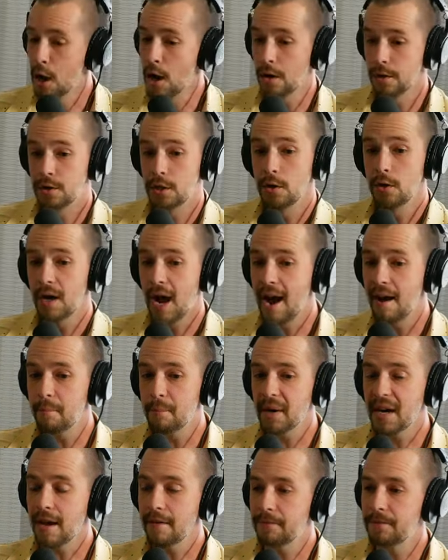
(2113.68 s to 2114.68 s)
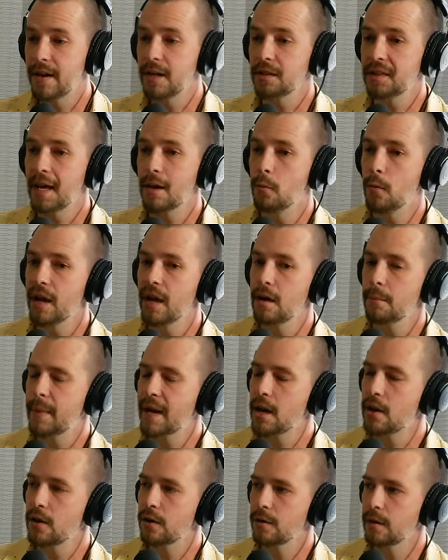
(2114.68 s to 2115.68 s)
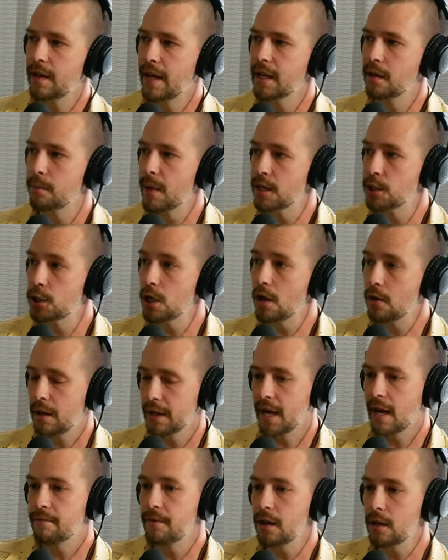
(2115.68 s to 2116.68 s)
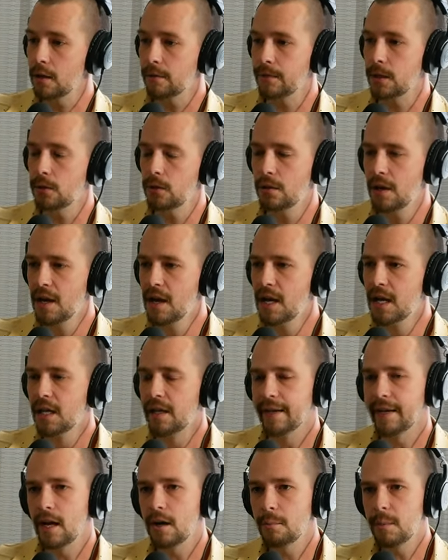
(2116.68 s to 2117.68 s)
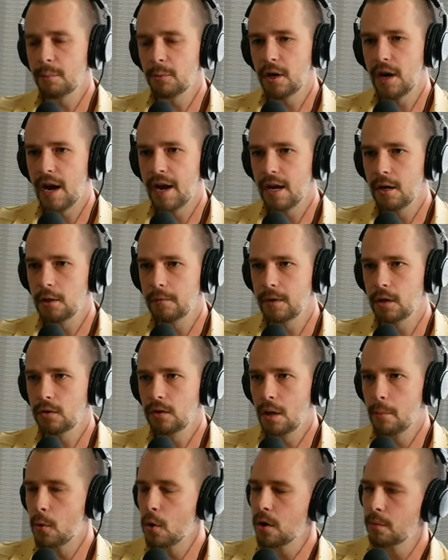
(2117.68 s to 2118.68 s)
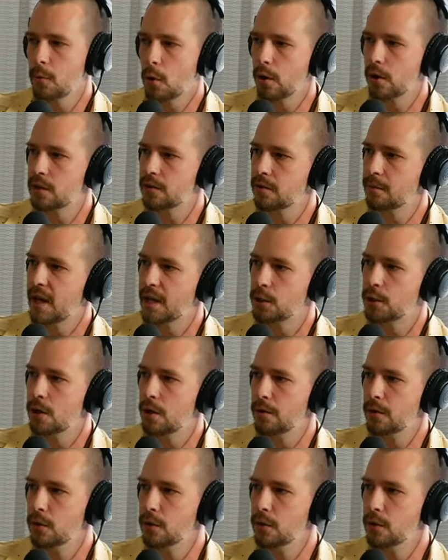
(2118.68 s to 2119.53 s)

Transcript: No, dude, I, but I've felt that way about like my show. Like I've interviewed, like I remember I interviewed Lamorne Morris from that show,